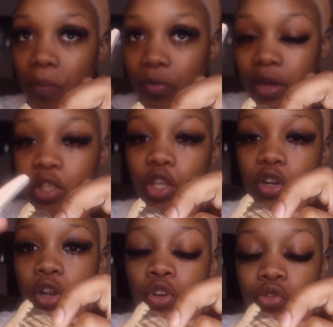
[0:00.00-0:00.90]
razor
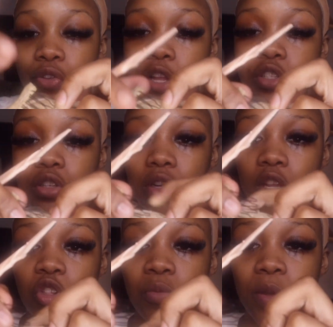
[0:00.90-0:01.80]
or new razor, it
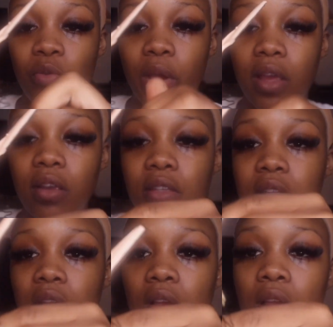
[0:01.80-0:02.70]
should be way
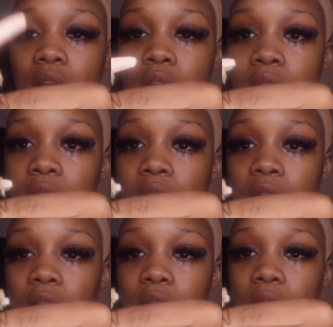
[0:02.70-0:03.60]
easy.
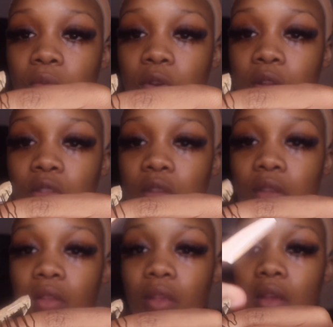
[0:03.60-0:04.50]
And then we're gonna
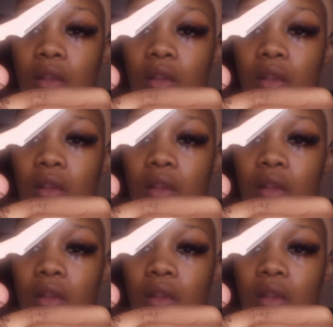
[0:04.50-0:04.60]
just,